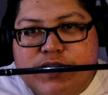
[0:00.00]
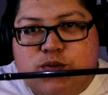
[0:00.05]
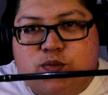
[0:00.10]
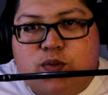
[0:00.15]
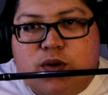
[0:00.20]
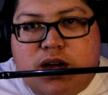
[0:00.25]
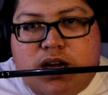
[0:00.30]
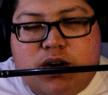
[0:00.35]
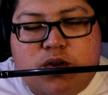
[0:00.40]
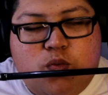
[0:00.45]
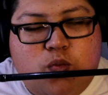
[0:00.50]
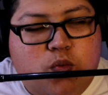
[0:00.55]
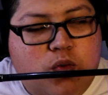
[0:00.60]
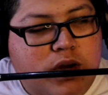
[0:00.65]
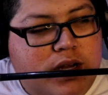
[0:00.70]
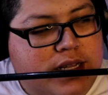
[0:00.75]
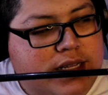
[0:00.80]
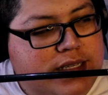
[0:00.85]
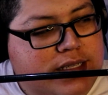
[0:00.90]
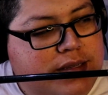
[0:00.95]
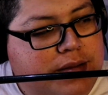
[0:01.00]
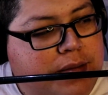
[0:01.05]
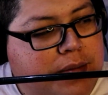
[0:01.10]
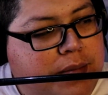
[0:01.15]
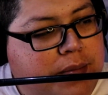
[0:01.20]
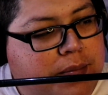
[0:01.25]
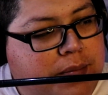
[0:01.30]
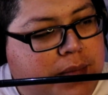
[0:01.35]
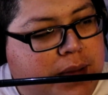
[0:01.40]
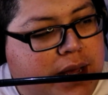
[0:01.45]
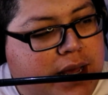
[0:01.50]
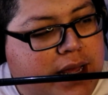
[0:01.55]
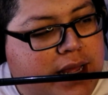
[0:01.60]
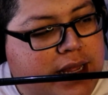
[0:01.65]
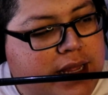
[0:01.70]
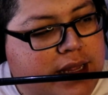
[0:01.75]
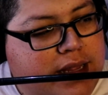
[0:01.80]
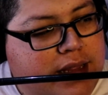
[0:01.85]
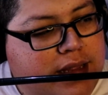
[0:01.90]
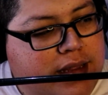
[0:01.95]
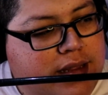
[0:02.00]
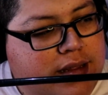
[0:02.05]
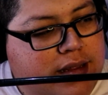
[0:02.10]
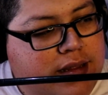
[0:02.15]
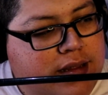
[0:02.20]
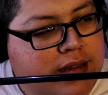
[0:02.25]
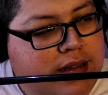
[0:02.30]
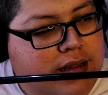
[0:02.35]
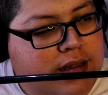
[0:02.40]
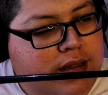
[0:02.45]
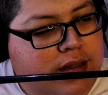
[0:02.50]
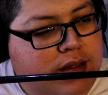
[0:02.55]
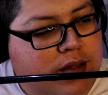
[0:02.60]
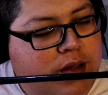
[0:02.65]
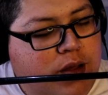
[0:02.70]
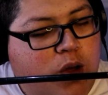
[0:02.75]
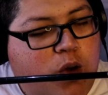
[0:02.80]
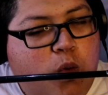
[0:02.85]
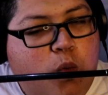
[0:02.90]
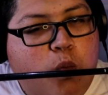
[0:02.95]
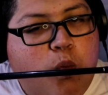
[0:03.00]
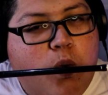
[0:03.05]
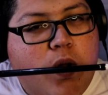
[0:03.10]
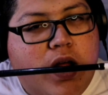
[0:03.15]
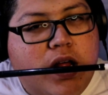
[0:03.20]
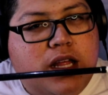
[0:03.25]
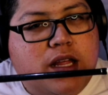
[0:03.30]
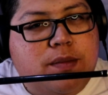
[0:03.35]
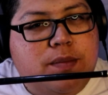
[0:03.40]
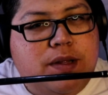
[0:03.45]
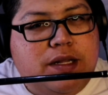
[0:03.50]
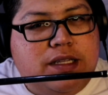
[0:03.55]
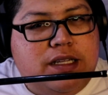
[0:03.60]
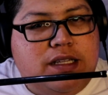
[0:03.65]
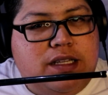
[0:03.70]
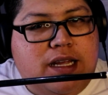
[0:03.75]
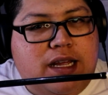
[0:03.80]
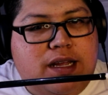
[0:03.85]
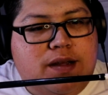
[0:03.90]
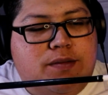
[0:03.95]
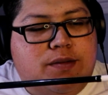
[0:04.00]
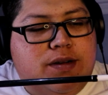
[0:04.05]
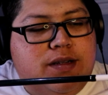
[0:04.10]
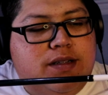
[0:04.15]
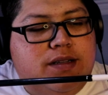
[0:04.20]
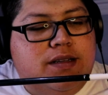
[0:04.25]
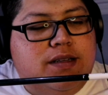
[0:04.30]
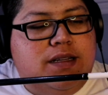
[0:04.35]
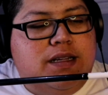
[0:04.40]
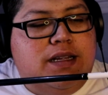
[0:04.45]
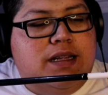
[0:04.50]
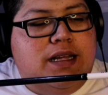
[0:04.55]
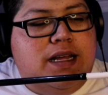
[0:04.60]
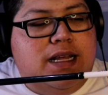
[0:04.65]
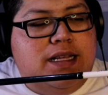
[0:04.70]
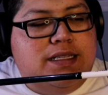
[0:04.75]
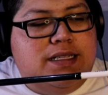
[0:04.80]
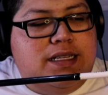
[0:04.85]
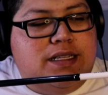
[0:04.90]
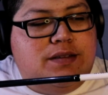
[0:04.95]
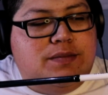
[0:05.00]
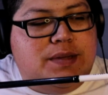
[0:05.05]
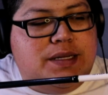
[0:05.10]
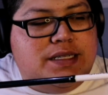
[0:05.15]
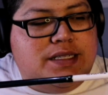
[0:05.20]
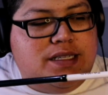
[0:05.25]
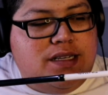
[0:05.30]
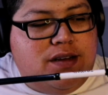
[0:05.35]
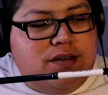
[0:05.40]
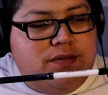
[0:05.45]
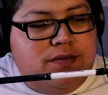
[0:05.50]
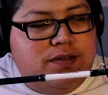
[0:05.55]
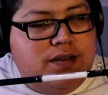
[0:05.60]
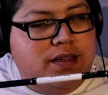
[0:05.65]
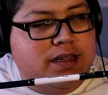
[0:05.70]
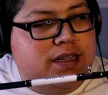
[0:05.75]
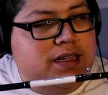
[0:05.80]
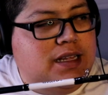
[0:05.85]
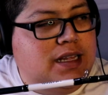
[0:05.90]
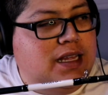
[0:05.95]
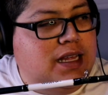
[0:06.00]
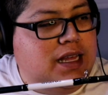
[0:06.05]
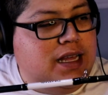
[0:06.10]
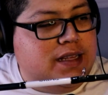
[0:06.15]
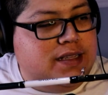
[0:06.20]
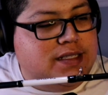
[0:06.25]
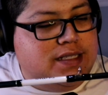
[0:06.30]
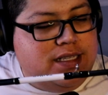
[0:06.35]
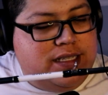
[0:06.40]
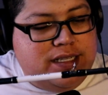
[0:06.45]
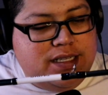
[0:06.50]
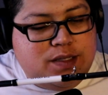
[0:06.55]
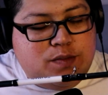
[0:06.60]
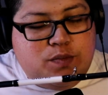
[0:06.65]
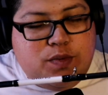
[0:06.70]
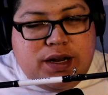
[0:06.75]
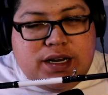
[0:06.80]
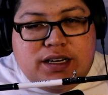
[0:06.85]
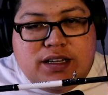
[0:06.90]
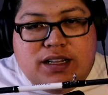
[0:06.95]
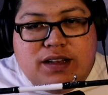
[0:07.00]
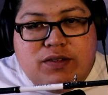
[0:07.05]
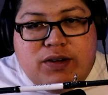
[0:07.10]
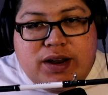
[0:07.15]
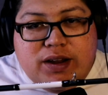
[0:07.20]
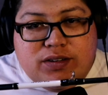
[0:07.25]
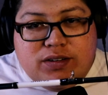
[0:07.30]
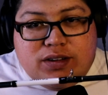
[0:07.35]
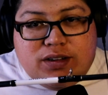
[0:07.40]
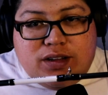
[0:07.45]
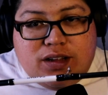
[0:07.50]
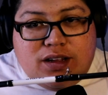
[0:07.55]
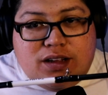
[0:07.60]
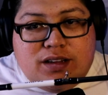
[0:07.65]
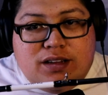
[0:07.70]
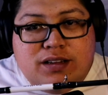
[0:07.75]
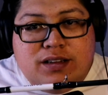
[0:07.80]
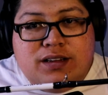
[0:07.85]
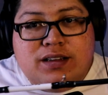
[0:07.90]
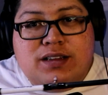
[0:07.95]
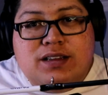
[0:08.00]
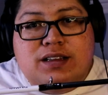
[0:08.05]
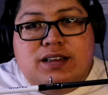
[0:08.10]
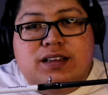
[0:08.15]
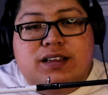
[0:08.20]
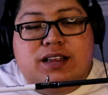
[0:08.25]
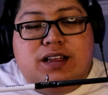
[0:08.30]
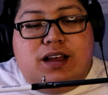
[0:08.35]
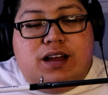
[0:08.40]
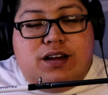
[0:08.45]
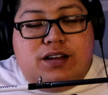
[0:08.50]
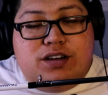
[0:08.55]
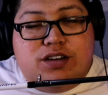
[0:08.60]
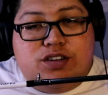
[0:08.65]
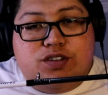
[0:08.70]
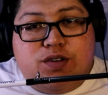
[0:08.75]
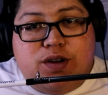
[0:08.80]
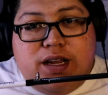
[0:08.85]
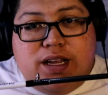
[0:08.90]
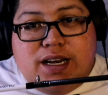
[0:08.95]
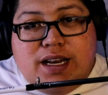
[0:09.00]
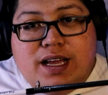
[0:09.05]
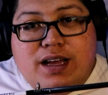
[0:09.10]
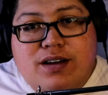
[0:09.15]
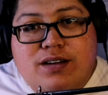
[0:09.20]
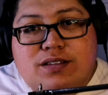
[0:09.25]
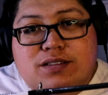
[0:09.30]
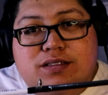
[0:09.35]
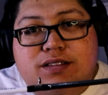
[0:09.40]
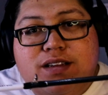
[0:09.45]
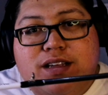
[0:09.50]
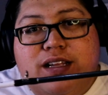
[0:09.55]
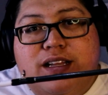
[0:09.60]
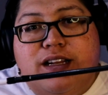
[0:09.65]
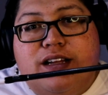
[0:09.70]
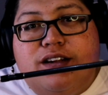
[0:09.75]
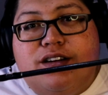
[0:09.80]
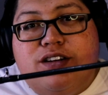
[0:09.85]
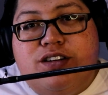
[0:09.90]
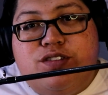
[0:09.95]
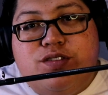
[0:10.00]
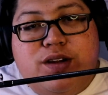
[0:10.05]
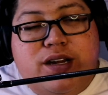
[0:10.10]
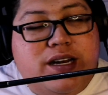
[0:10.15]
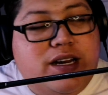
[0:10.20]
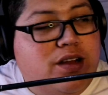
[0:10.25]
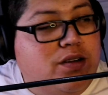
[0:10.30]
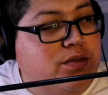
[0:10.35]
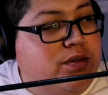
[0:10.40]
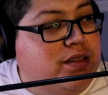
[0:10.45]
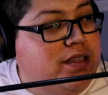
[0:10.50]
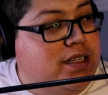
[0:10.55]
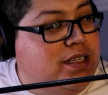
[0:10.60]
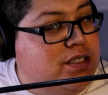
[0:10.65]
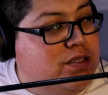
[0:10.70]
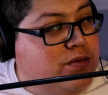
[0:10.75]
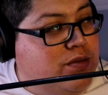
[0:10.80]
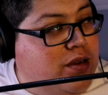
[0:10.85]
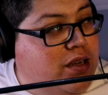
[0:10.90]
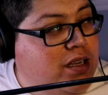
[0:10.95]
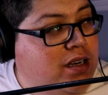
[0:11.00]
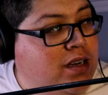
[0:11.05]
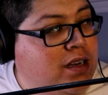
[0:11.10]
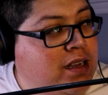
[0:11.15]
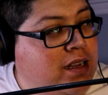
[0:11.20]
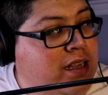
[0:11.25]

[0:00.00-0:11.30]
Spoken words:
rod was my welcoming to Daiwa. I said to myself, I've seen this brand around a lot. I'm going to try it out, and I'm going to try it out with this rod.